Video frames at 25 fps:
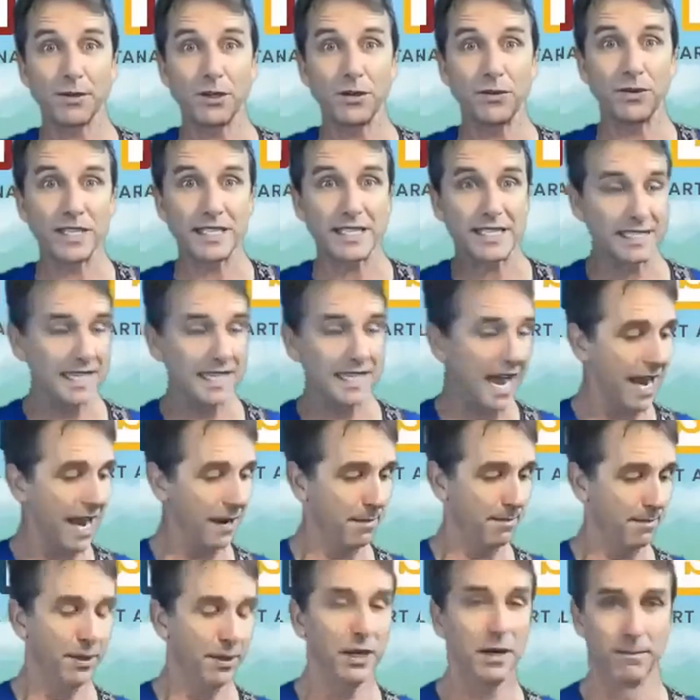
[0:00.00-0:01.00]
to the sky.
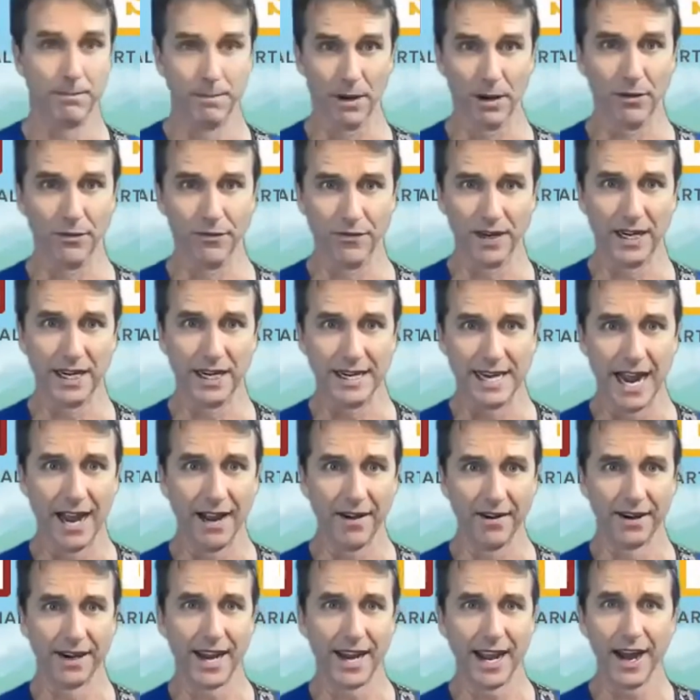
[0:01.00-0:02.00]
Put your feet
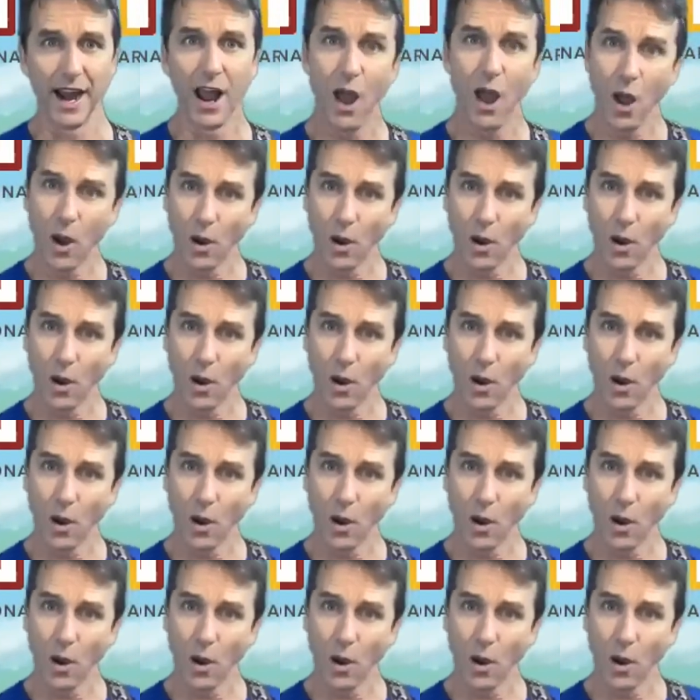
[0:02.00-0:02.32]
down again.